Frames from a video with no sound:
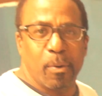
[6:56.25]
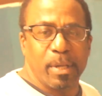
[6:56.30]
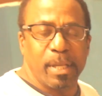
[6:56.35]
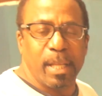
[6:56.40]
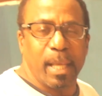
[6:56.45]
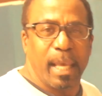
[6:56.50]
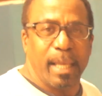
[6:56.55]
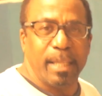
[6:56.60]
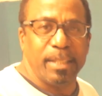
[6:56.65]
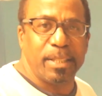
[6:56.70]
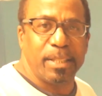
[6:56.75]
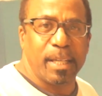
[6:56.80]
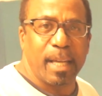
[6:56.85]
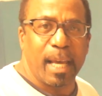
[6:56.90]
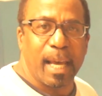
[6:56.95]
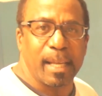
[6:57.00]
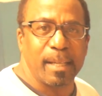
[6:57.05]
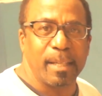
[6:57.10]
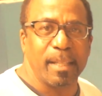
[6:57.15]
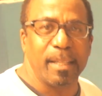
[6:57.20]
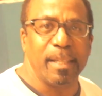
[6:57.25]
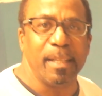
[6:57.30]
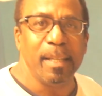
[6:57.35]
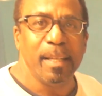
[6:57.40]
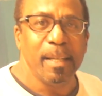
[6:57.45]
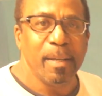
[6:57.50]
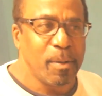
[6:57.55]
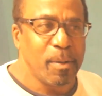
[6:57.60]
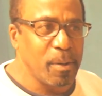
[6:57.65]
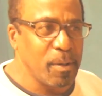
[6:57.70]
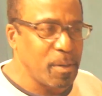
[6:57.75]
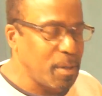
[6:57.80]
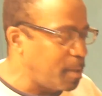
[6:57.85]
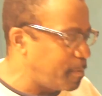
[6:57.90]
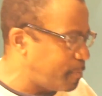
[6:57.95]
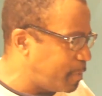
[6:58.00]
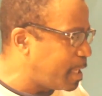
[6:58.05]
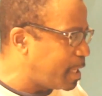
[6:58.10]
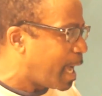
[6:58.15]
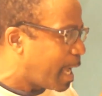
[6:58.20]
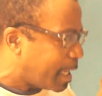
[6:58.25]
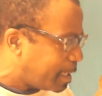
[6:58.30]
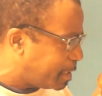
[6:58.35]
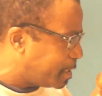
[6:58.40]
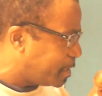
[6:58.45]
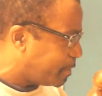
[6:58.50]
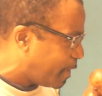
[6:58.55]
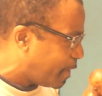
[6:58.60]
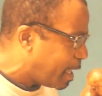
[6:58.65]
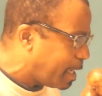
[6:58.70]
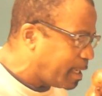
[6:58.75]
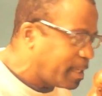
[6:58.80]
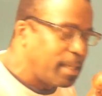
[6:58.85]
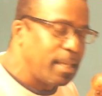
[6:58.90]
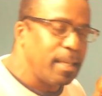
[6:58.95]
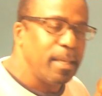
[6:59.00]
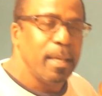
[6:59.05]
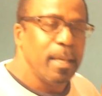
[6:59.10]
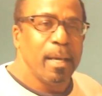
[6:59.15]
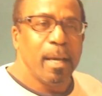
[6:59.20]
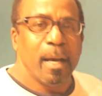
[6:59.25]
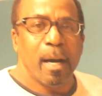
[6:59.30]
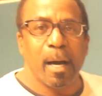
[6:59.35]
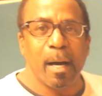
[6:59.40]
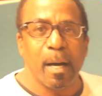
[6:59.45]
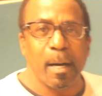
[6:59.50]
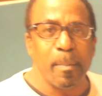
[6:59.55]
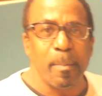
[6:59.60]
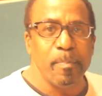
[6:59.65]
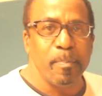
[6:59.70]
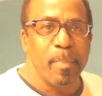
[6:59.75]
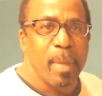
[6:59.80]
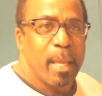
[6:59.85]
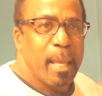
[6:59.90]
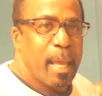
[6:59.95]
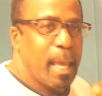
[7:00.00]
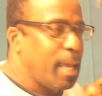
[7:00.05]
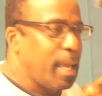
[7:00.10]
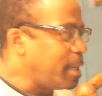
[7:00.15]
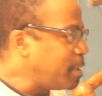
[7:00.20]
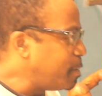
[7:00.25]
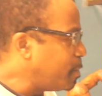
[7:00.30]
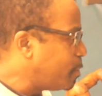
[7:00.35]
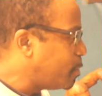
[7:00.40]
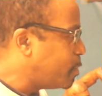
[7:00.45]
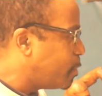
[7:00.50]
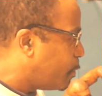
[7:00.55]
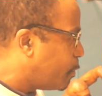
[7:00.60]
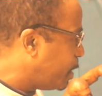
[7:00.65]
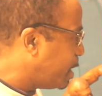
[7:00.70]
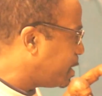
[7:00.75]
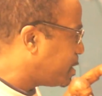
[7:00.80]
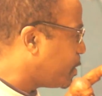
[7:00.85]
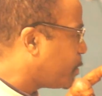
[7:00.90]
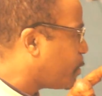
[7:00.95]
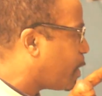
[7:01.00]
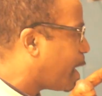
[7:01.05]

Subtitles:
on the Haitian island, of the island of Haiti. And the reason